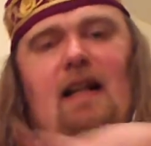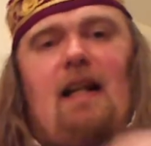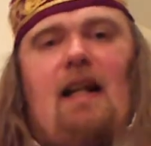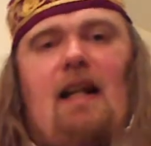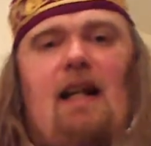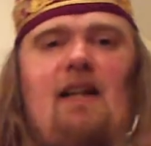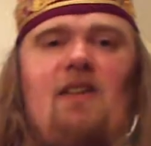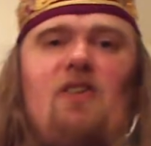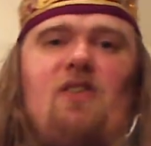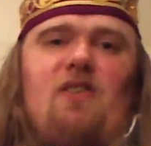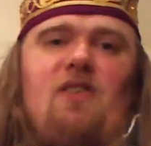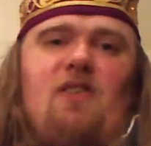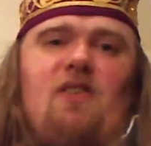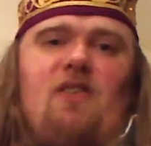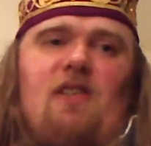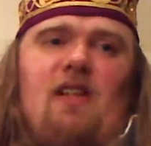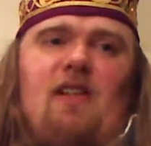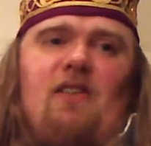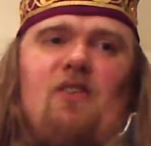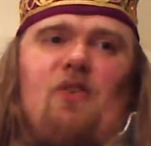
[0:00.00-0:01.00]
you can
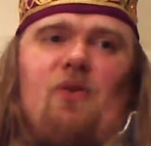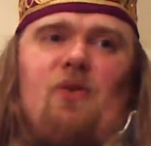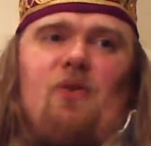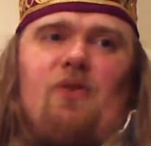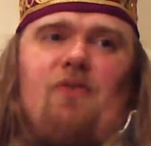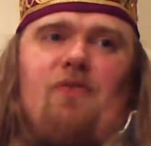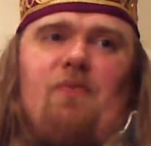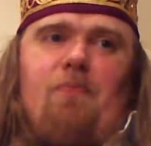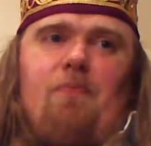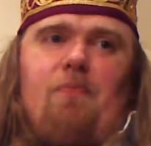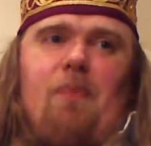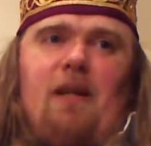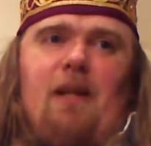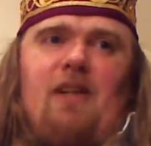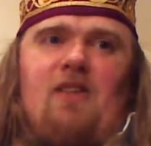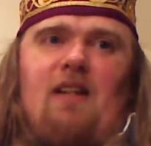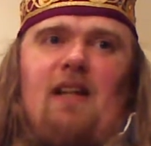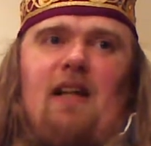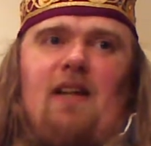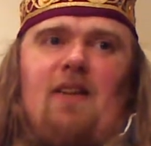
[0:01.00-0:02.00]
sort of piece
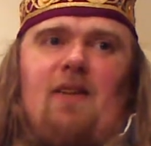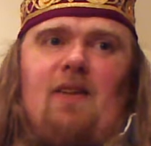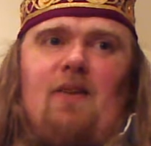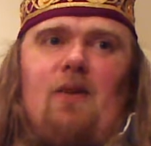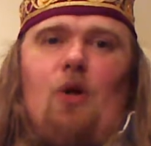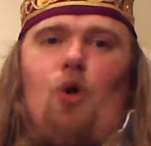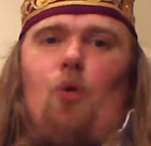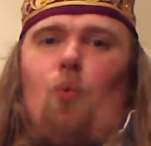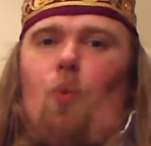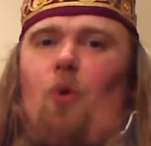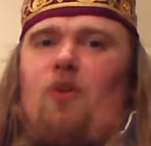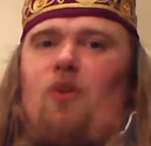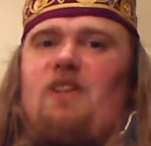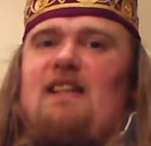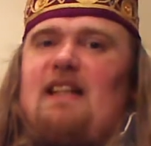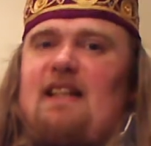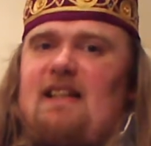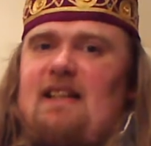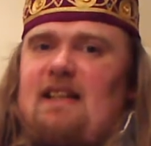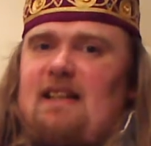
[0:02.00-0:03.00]
together what
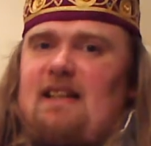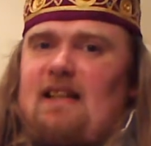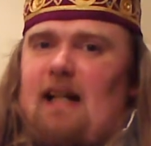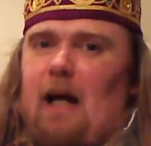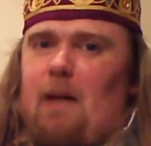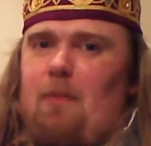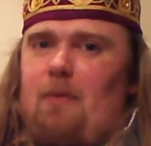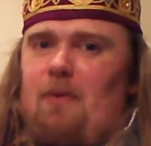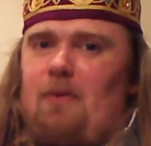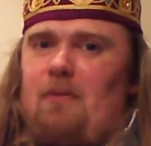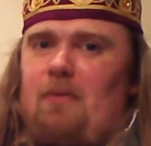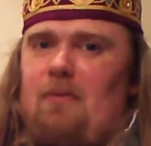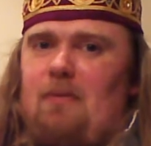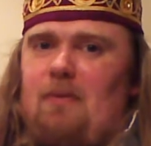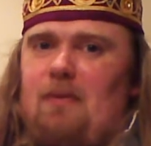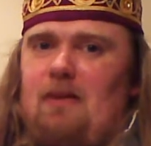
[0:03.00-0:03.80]
didn't happen.